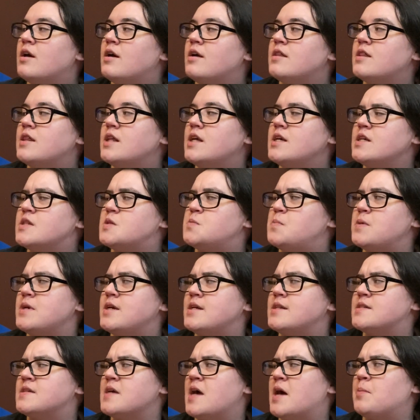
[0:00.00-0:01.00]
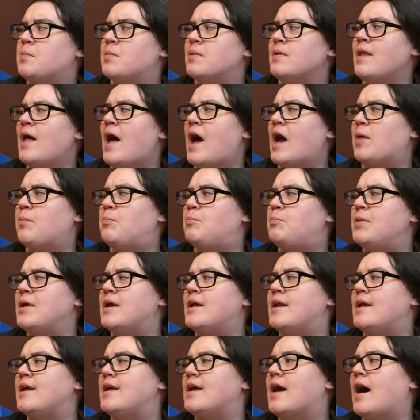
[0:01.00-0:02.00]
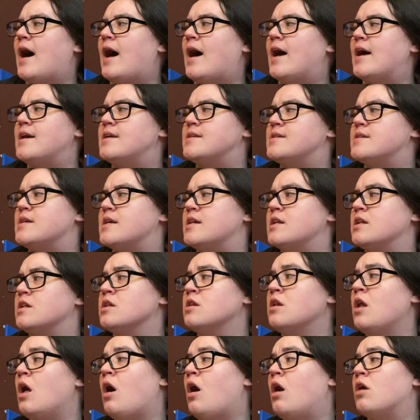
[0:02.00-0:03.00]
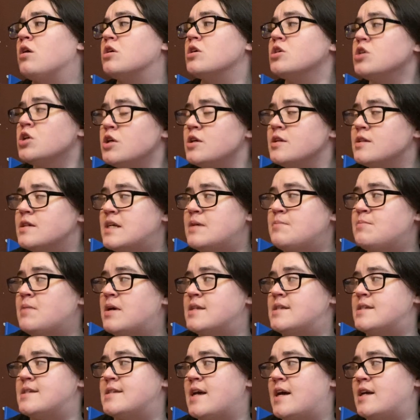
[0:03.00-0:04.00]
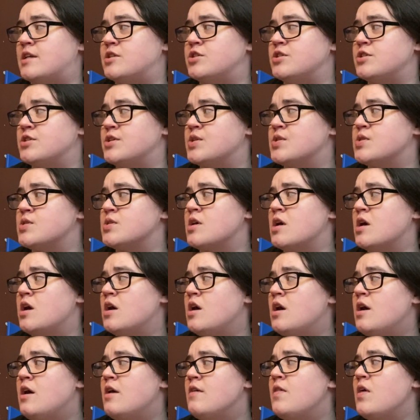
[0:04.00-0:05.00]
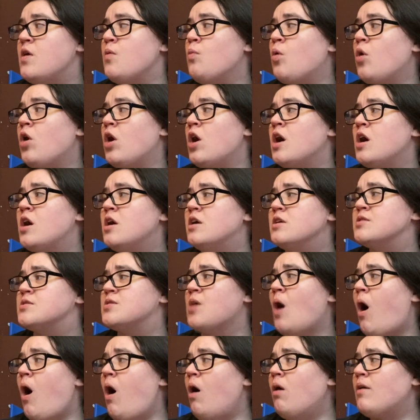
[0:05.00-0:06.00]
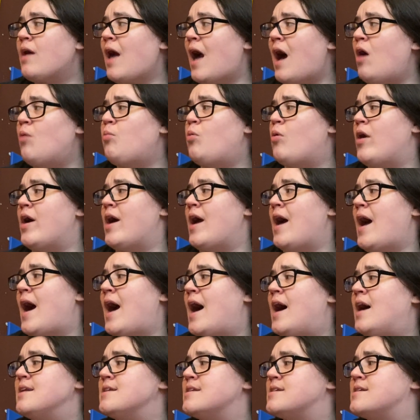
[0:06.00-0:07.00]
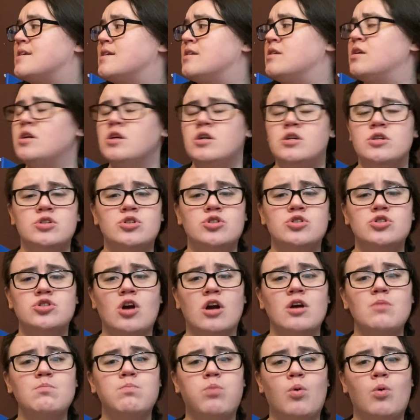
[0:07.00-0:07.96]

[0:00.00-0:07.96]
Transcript: These beans had black beady eyes and long curly mustaches. They wore tall cowboy hats and sharp